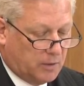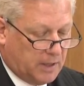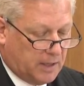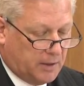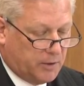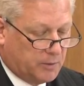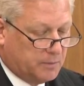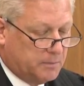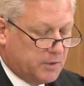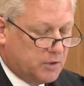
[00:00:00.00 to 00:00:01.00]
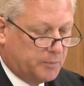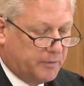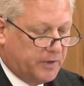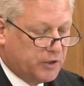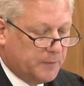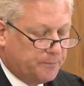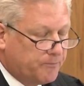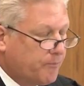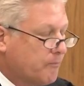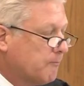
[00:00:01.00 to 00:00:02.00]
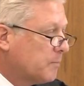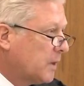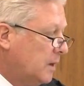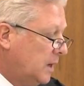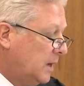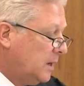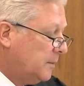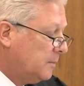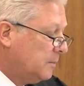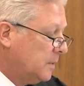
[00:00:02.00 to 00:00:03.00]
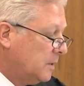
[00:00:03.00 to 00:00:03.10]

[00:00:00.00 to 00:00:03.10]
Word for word: uh, your supervision. Um,